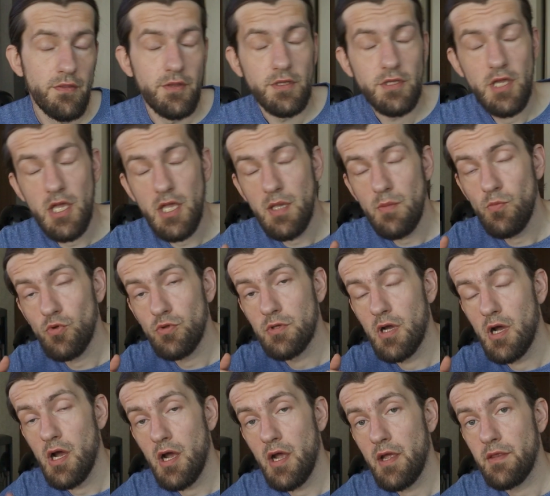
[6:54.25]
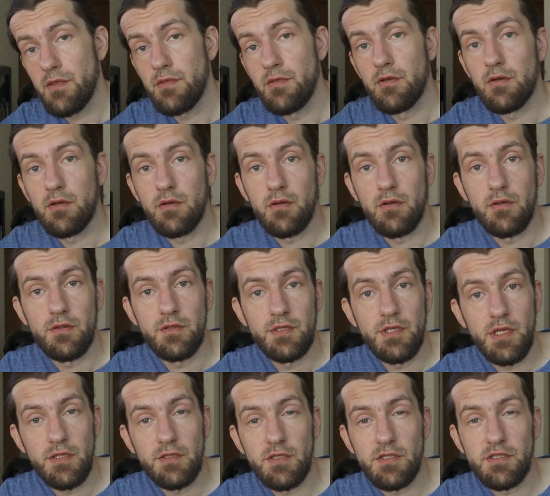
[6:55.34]
The game would hide the
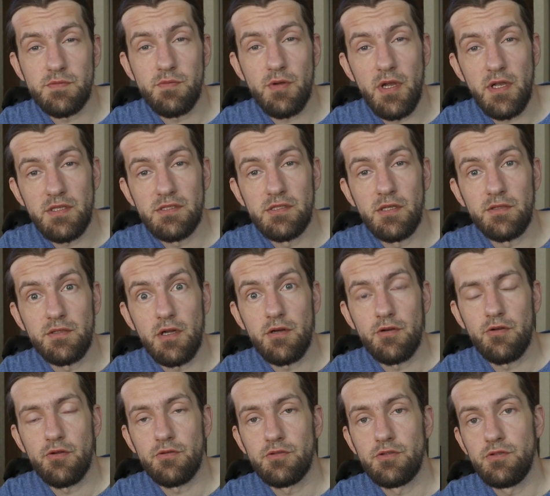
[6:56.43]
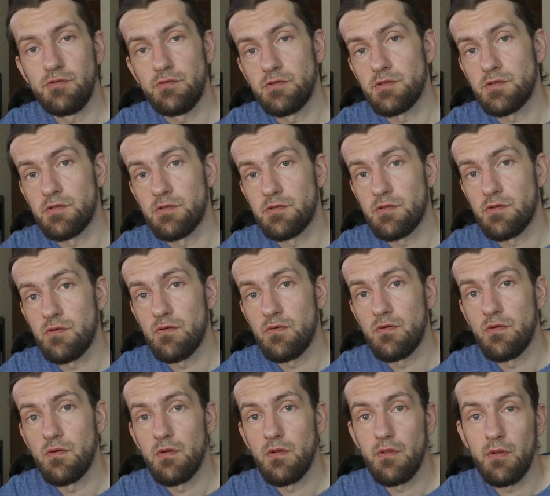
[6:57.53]
tainted sprites that are not used,
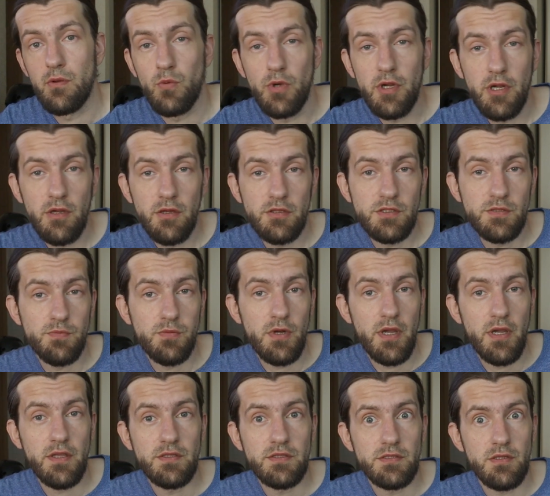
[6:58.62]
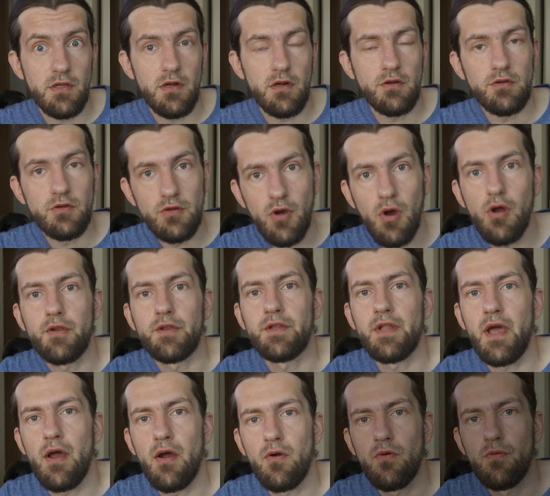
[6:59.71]
so the weird sprites are gone
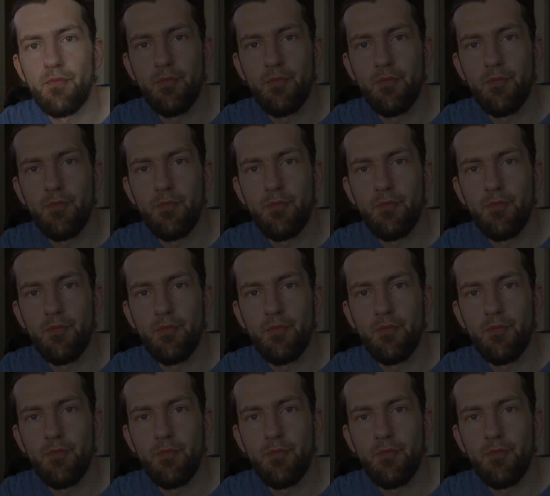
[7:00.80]
now.